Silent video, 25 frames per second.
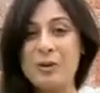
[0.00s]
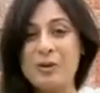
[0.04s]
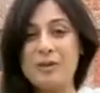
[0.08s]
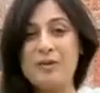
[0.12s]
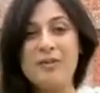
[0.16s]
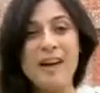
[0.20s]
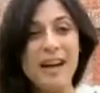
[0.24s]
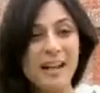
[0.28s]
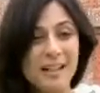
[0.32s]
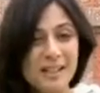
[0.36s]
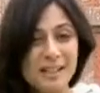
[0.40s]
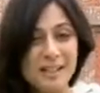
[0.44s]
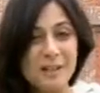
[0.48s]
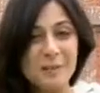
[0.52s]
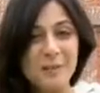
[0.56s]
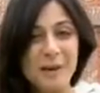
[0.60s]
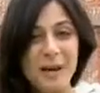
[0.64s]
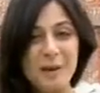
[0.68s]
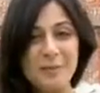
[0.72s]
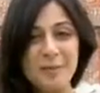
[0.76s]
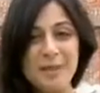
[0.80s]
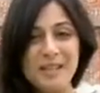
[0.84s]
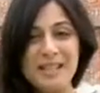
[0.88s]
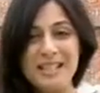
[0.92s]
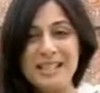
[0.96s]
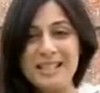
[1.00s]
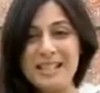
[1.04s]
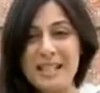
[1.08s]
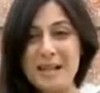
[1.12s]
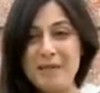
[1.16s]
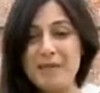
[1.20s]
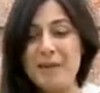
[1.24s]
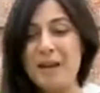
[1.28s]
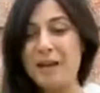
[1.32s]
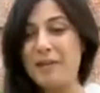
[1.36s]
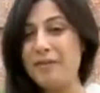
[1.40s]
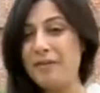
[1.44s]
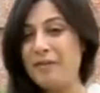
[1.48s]
go to the faculty department
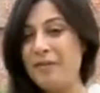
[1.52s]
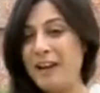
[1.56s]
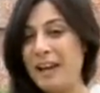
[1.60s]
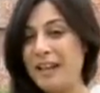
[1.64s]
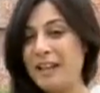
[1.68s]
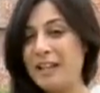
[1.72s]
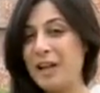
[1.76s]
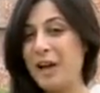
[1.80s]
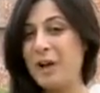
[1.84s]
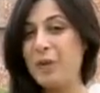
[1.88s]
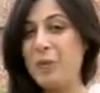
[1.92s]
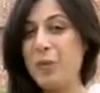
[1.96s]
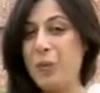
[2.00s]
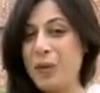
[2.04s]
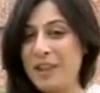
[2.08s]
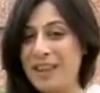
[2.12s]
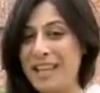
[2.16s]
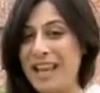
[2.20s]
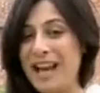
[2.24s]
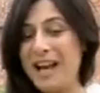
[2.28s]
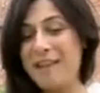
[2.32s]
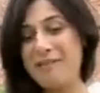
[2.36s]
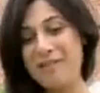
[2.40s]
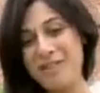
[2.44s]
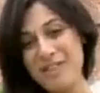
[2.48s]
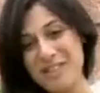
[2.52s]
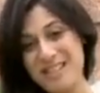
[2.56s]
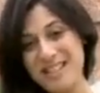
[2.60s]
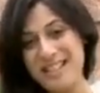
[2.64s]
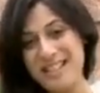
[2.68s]
itself and find out what they have to